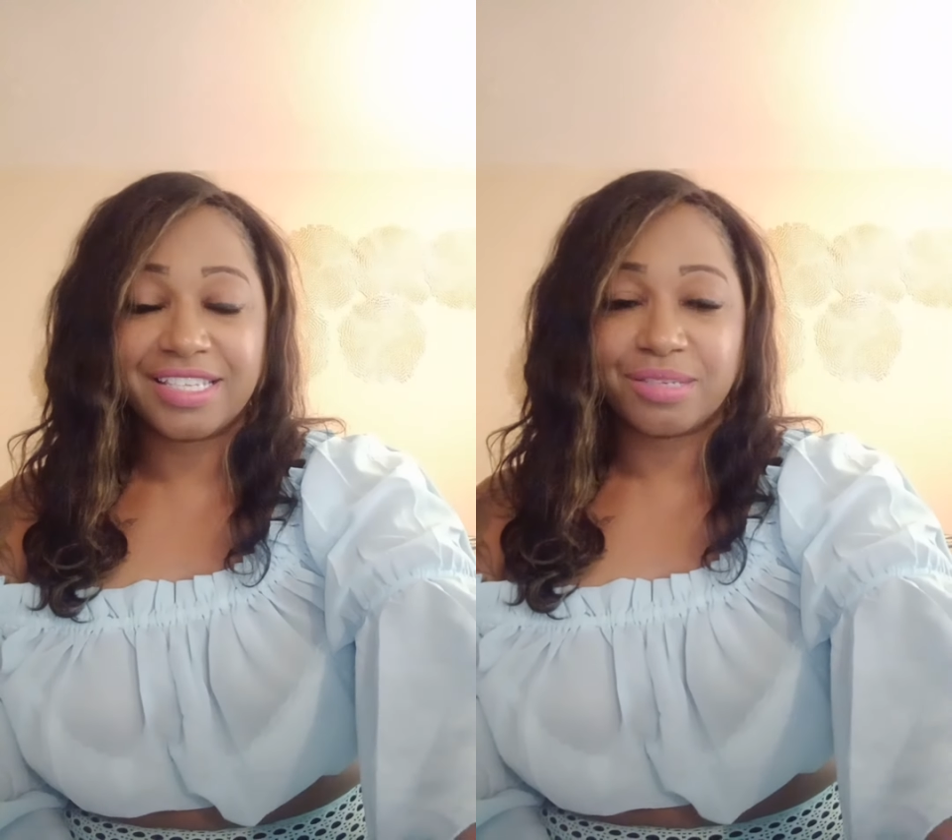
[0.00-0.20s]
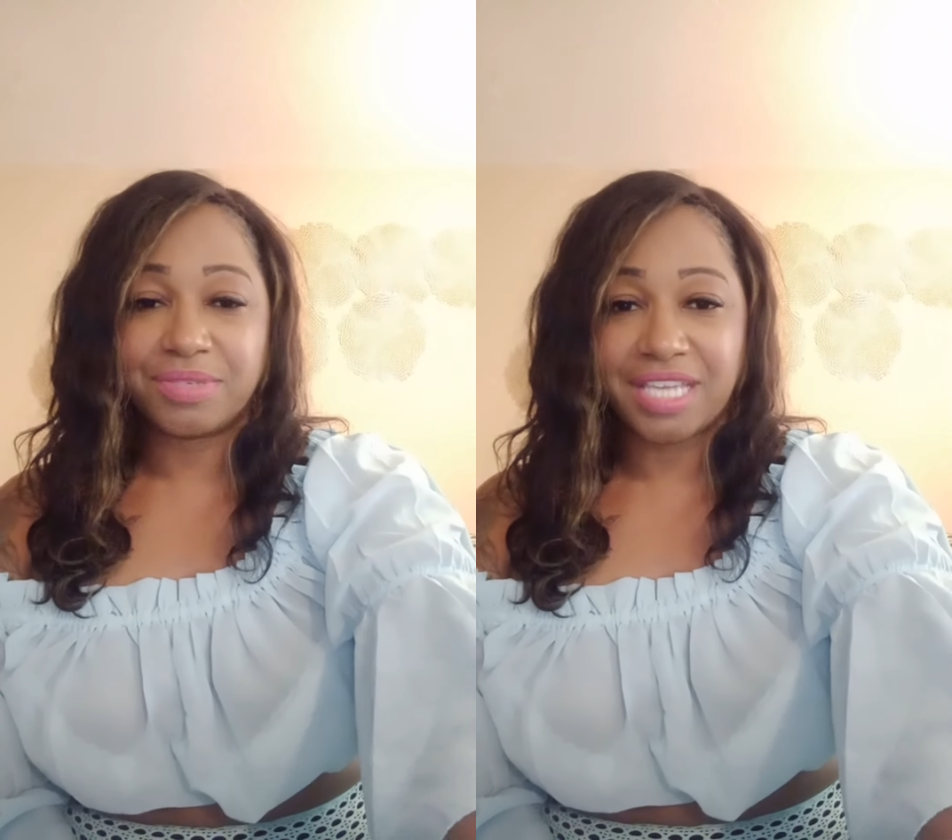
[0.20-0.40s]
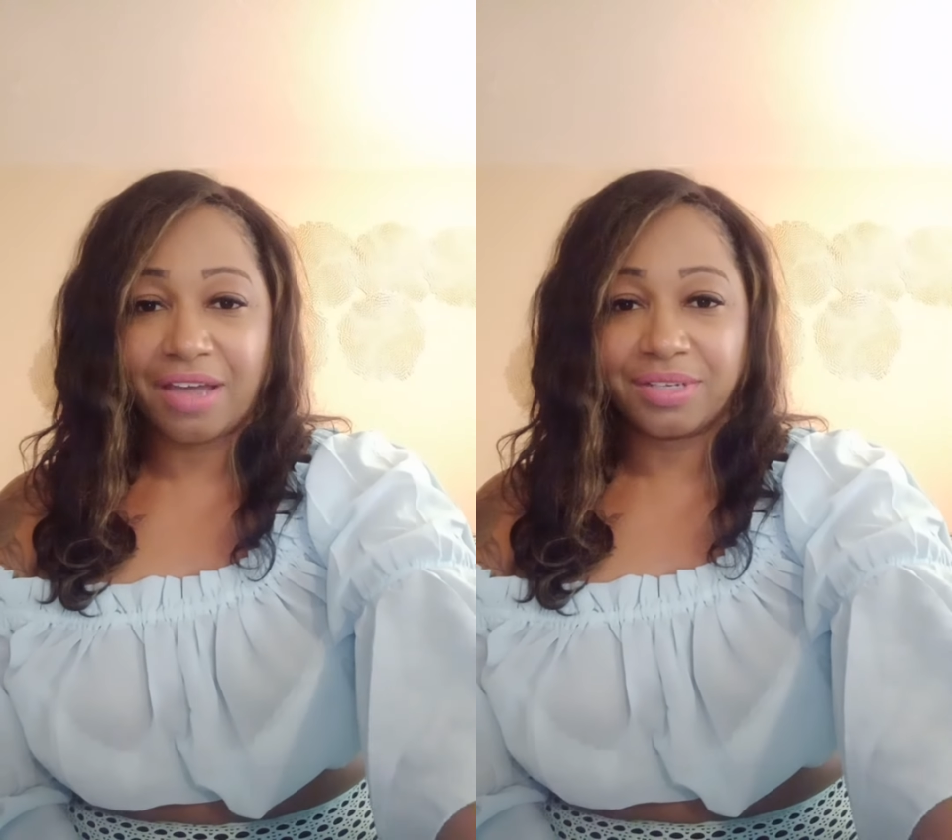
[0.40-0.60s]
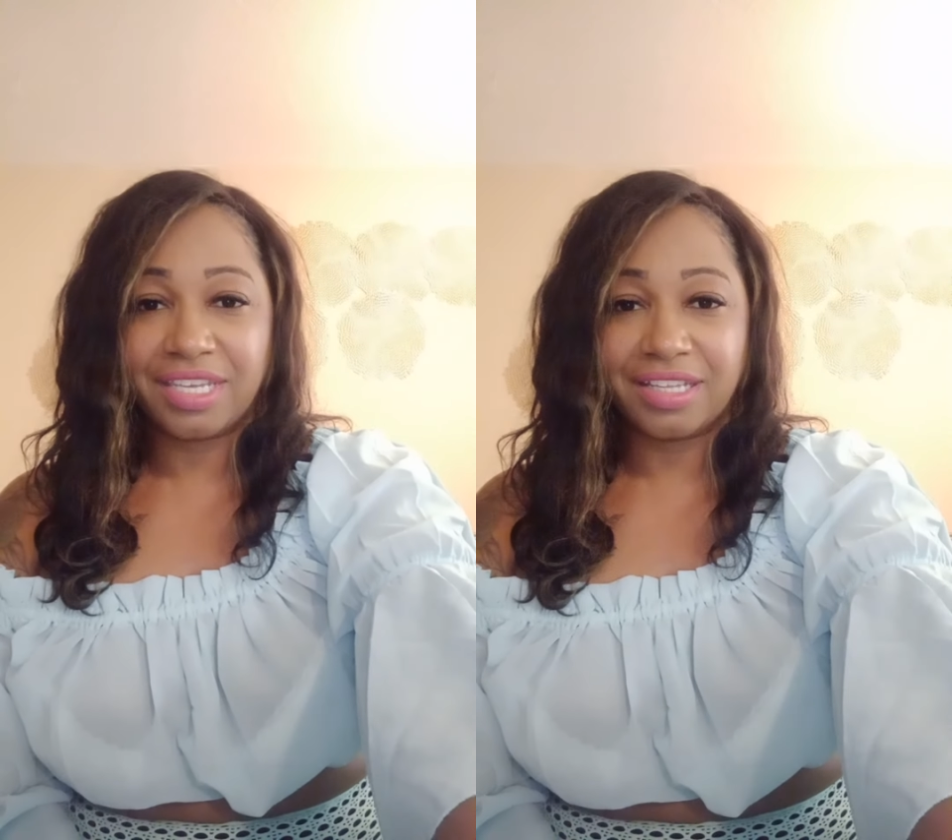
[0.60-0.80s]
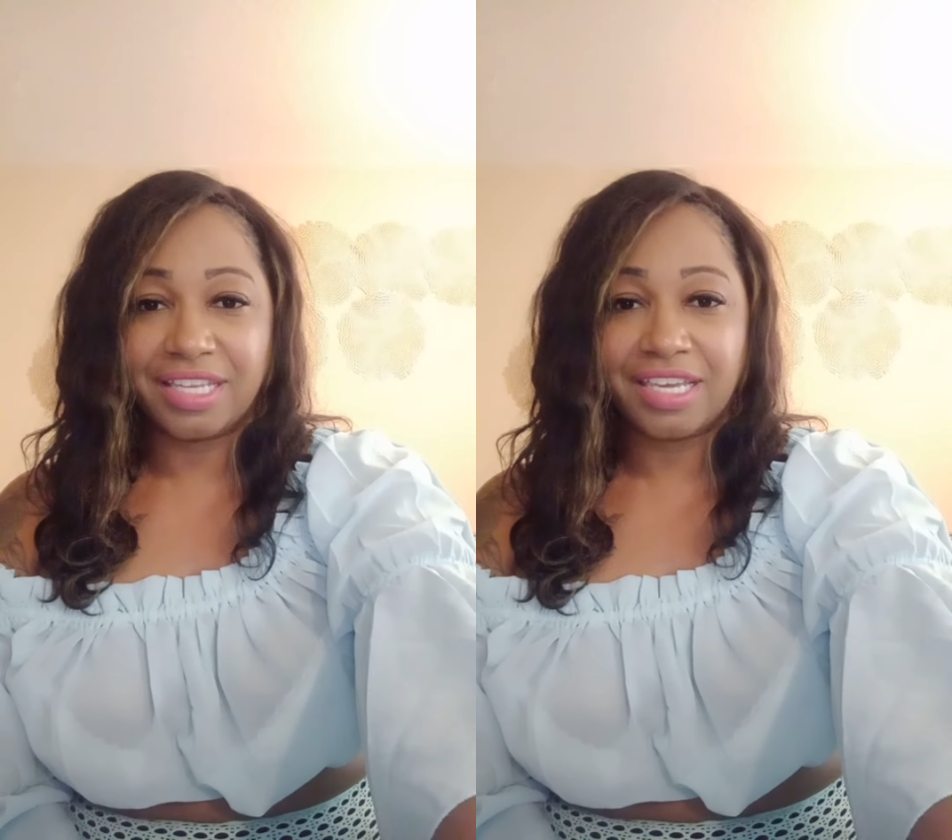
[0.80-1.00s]
some sound
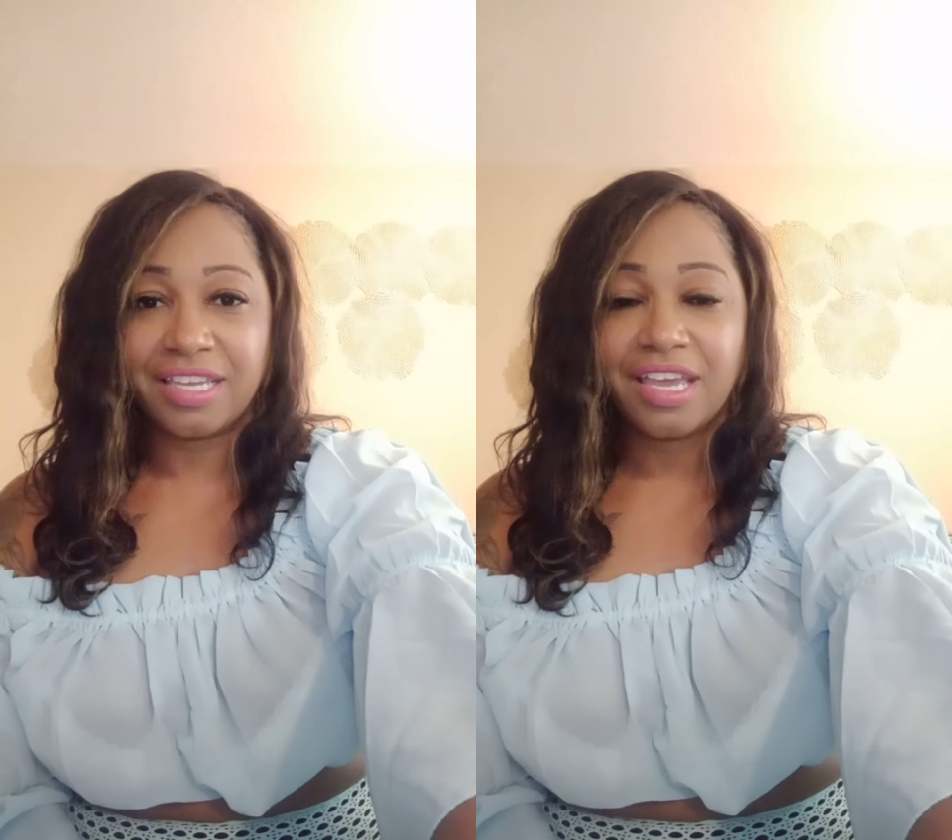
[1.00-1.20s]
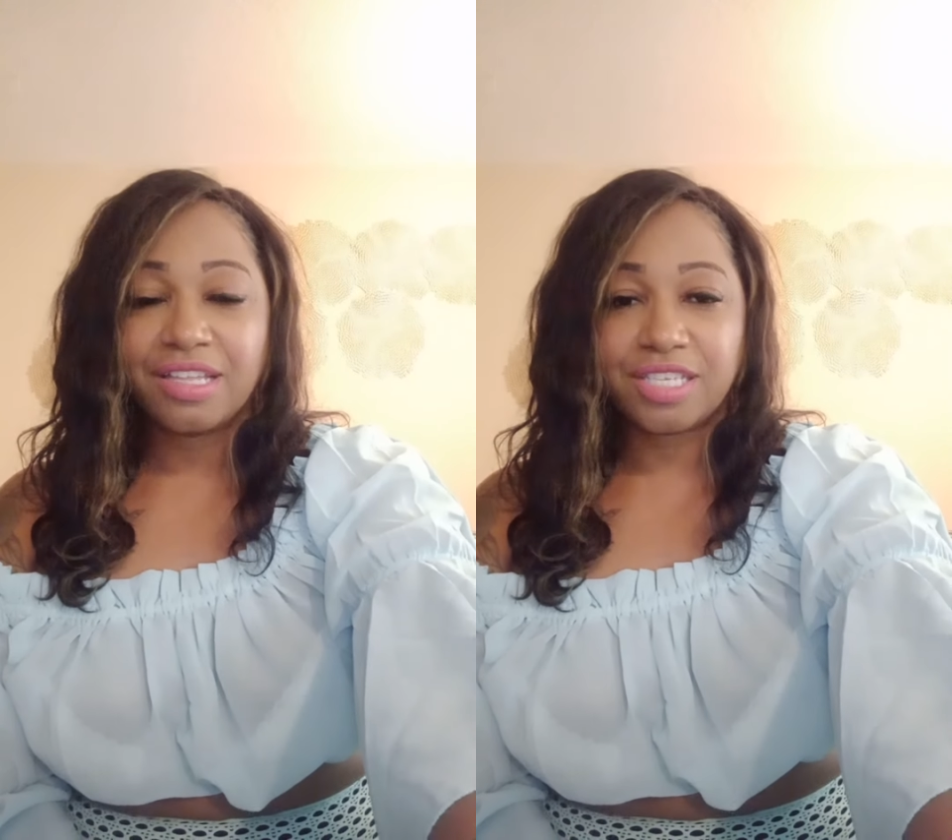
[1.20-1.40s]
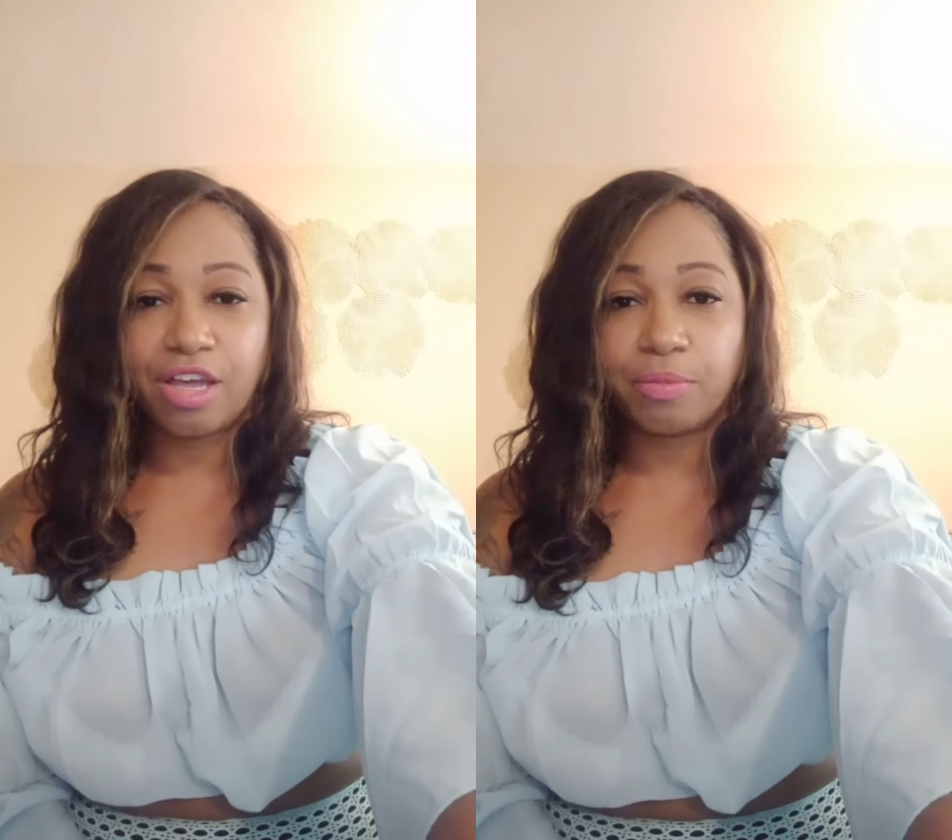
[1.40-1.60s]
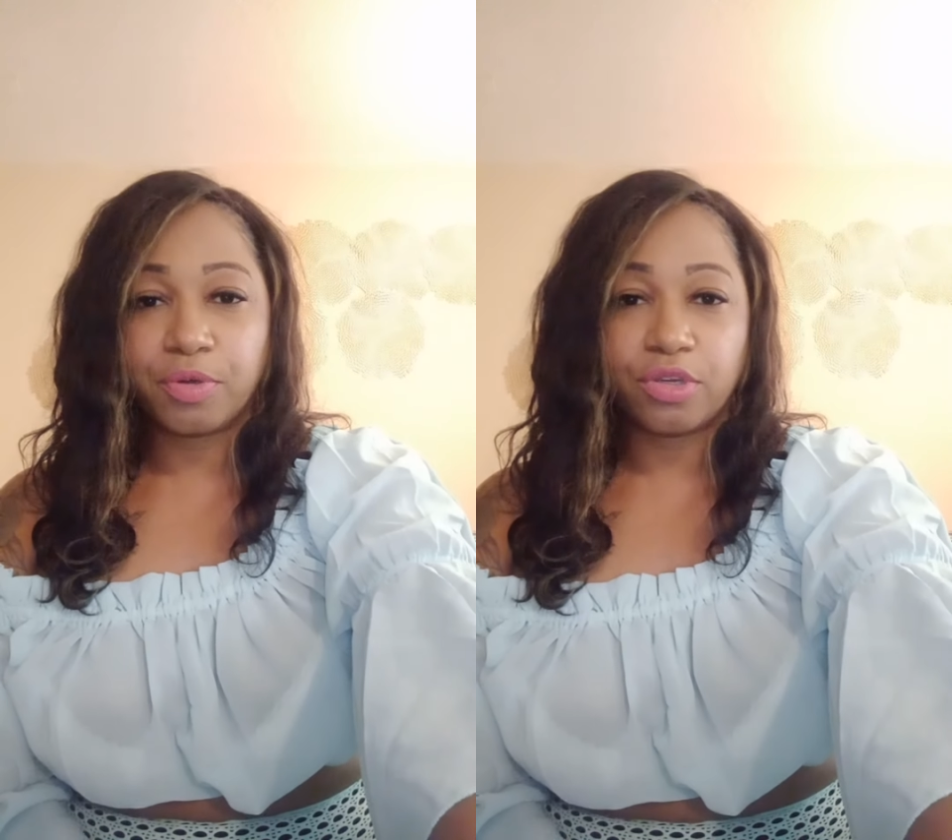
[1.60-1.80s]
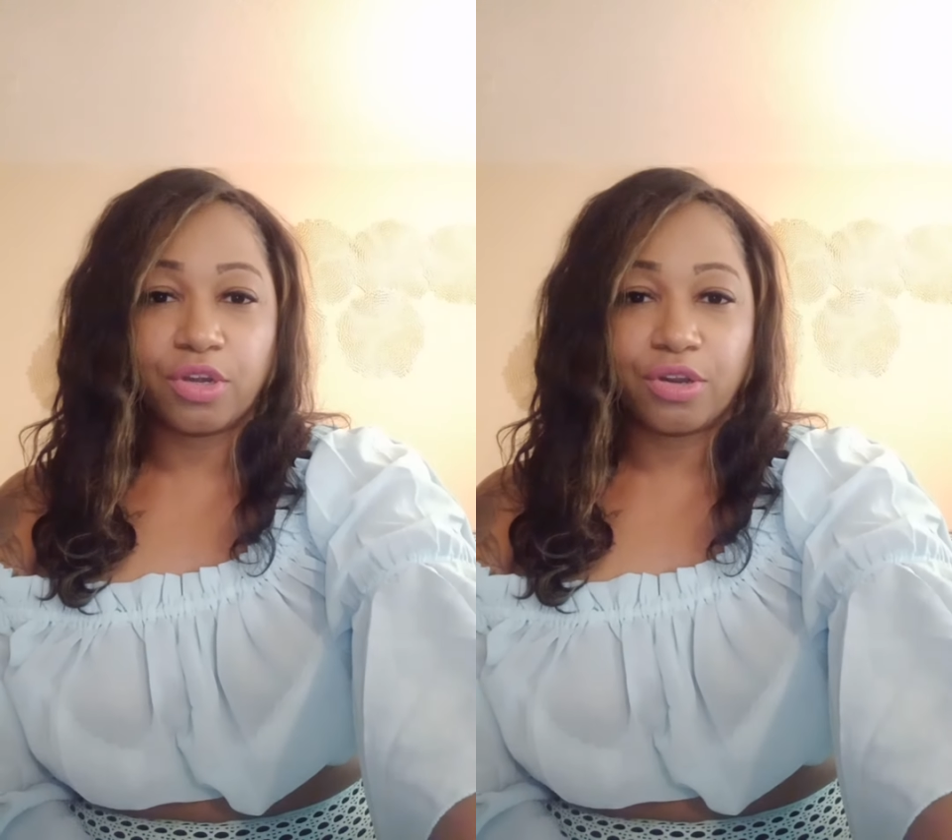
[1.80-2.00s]
healing to help
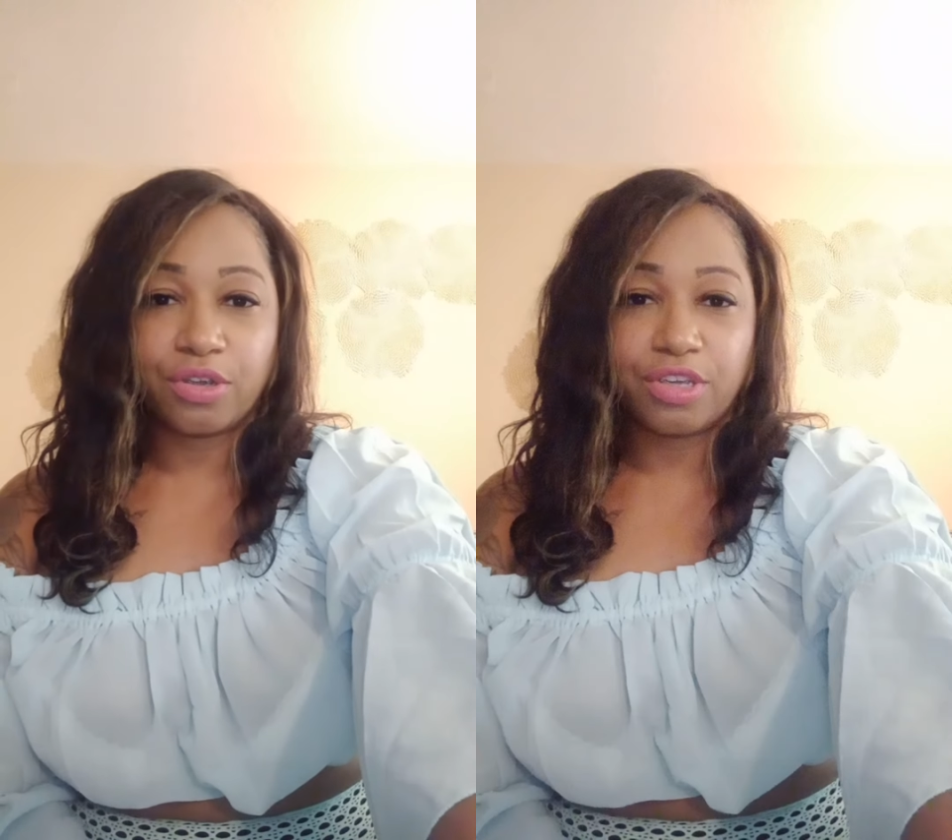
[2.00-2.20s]
you on your